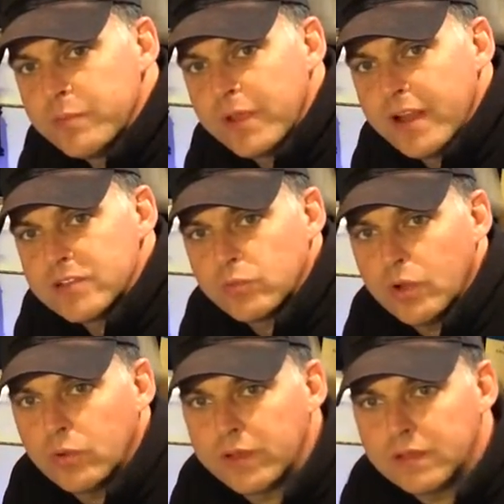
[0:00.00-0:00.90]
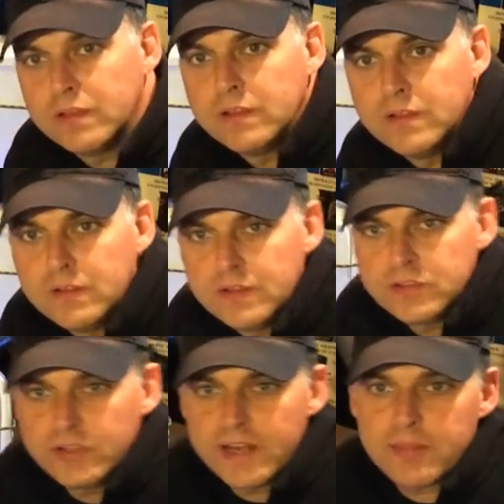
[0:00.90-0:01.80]
with me, and I just rolled it,
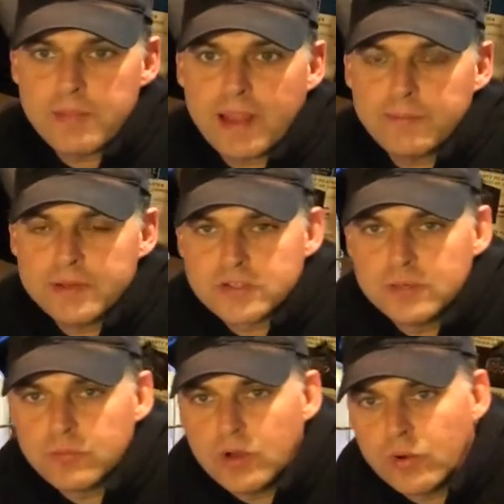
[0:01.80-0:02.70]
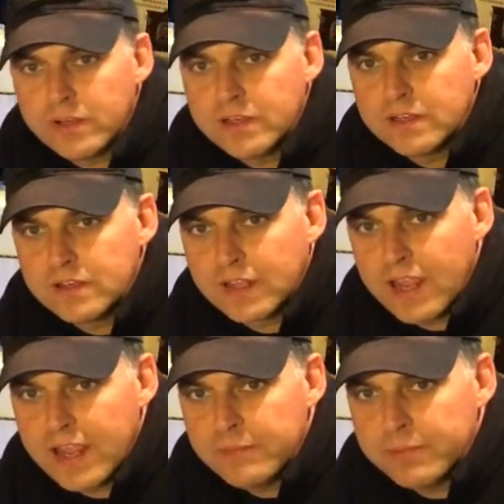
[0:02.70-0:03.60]
took it out of the back of my truck and rolled it into the
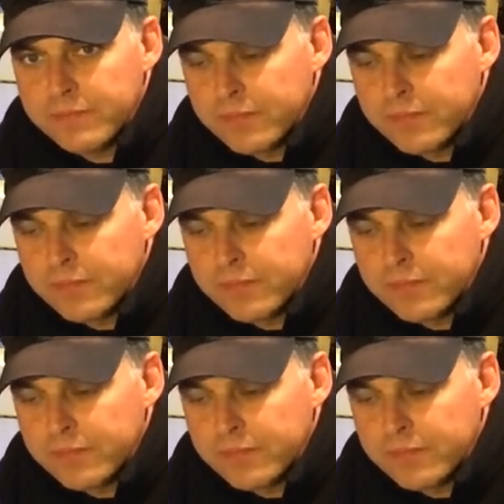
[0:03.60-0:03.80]
camp.